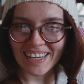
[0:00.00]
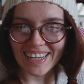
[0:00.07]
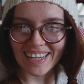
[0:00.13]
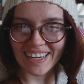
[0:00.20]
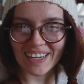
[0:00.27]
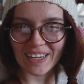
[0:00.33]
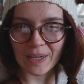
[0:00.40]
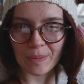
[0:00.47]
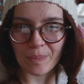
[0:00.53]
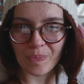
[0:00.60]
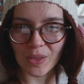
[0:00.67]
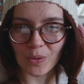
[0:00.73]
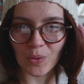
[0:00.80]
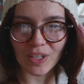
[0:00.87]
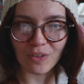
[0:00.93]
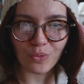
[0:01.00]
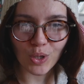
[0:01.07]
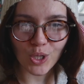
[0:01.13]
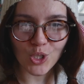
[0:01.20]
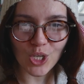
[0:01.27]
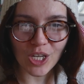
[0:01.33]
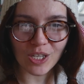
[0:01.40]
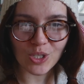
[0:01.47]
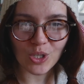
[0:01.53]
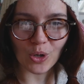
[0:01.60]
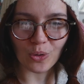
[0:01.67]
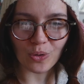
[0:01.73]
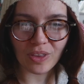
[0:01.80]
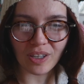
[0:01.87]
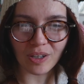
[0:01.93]
One of which is
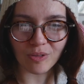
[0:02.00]
called the